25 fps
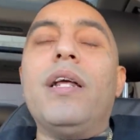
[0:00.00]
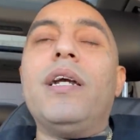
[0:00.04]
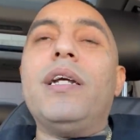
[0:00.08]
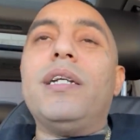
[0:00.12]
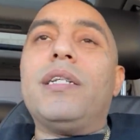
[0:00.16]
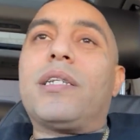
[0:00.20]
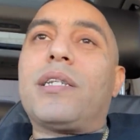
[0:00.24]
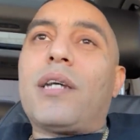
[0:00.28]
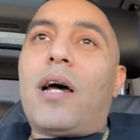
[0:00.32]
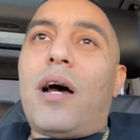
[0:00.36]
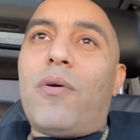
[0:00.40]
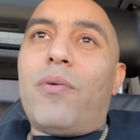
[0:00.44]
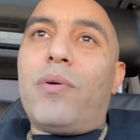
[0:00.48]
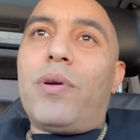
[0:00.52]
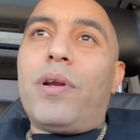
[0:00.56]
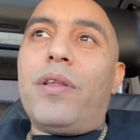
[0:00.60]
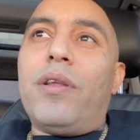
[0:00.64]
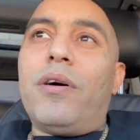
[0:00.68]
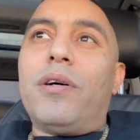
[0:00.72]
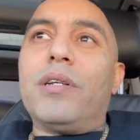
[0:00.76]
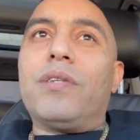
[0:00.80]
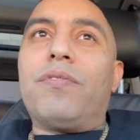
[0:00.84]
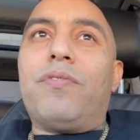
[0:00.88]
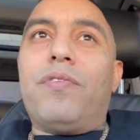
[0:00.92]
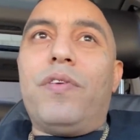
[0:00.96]
He saw one of
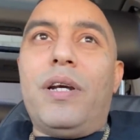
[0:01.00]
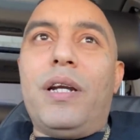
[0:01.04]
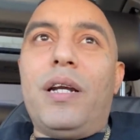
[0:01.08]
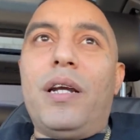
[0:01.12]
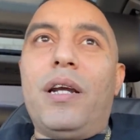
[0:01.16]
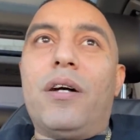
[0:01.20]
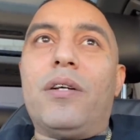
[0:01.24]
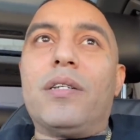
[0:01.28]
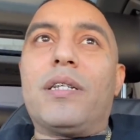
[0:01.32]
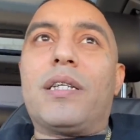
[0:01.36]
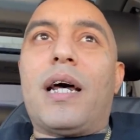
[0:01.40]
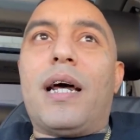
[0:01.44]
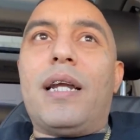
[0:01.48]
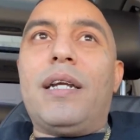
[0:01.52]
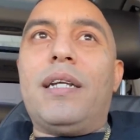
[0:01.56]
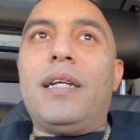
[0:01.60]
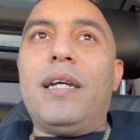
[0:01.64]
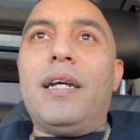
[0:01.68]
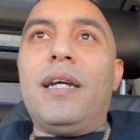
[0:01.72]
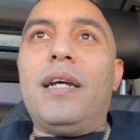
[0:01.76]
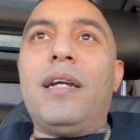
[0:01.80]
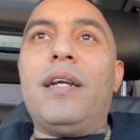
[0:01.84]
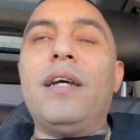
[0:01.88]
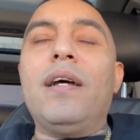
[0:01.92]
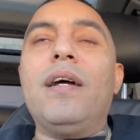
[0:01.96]
those videos I
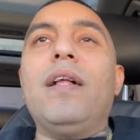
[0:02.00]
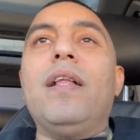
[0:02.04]
did